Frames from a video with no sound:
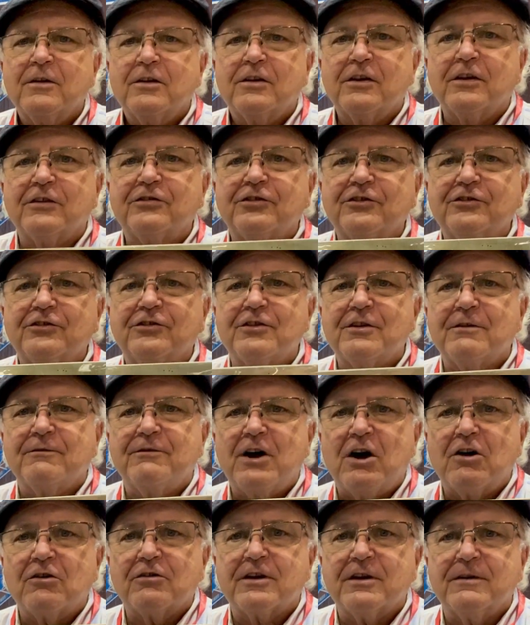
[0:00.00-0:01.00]
This is the
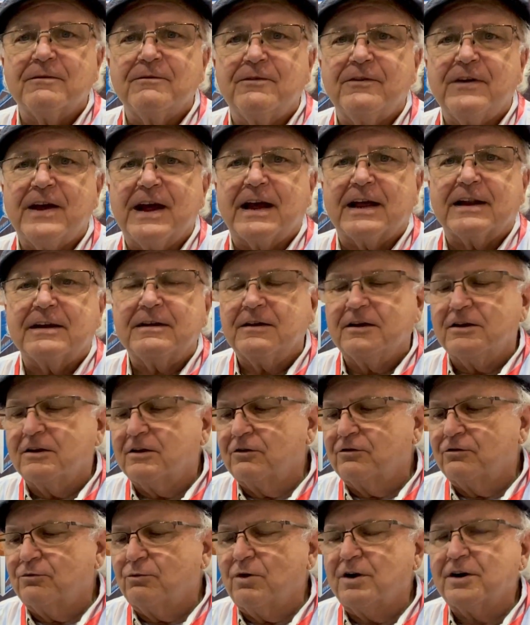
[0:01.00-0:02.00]
Vulcan vent.
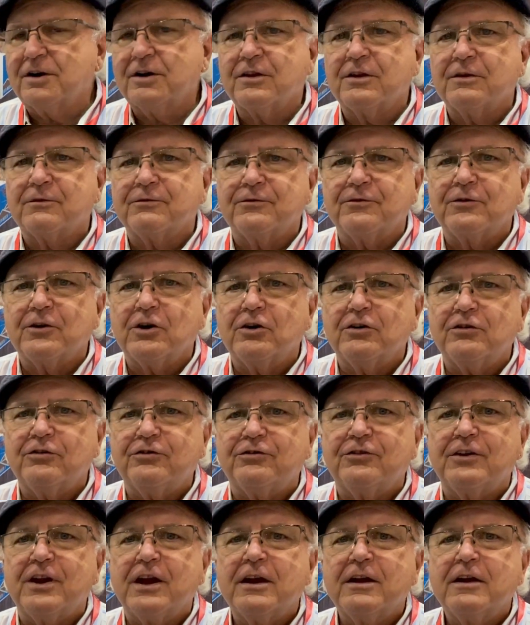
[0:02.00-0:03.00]
It's one of the
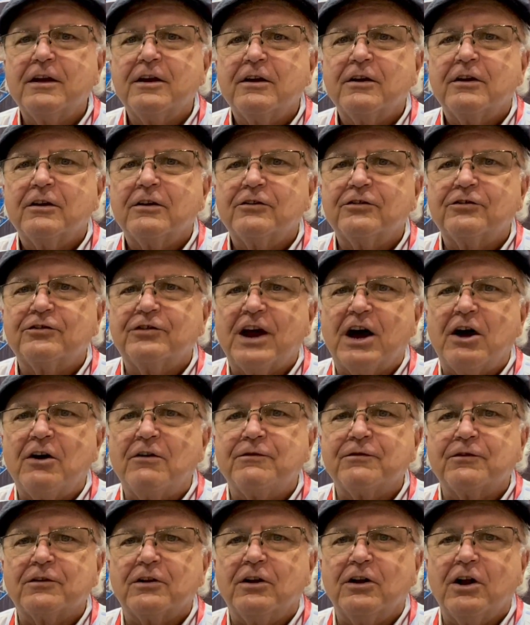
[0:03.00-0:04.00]
first
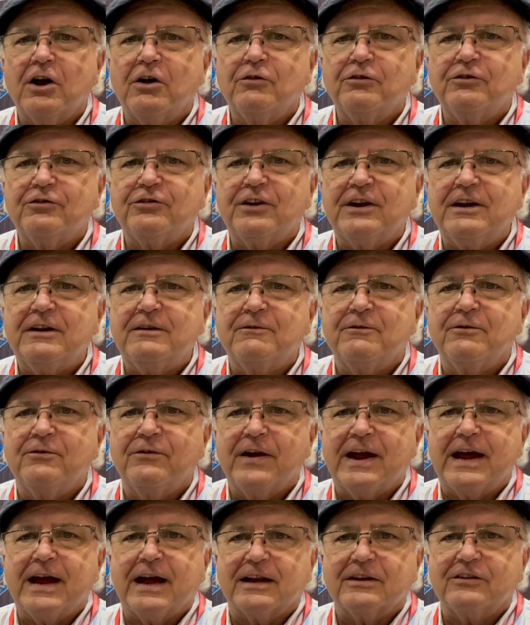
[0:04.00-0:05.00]
self-closing
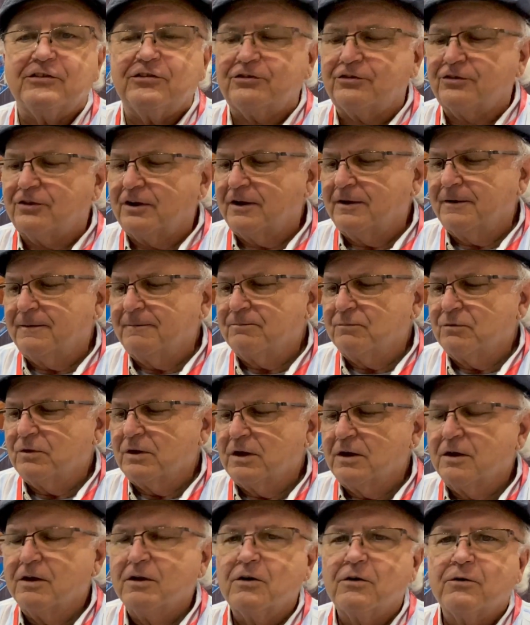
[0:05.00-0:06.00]
vents
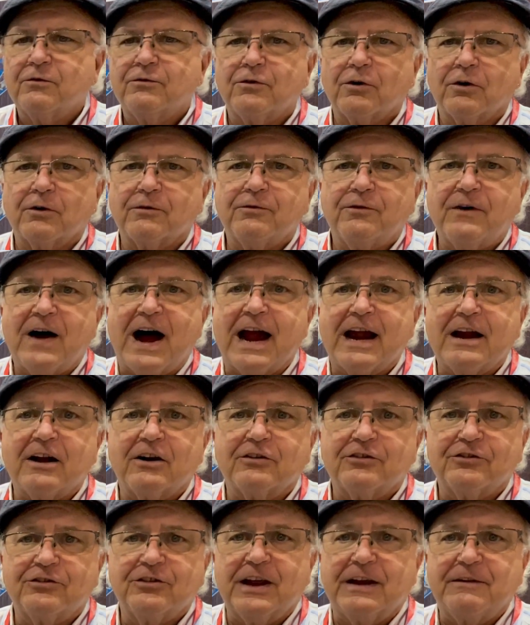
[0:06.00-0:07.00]
for fire
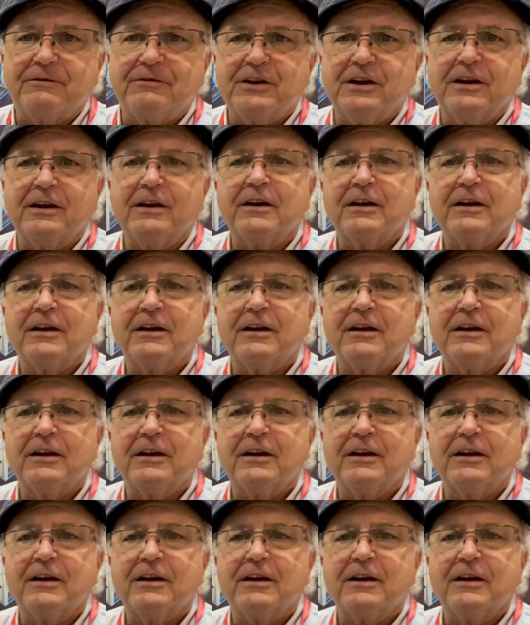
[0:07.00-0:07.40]
safety.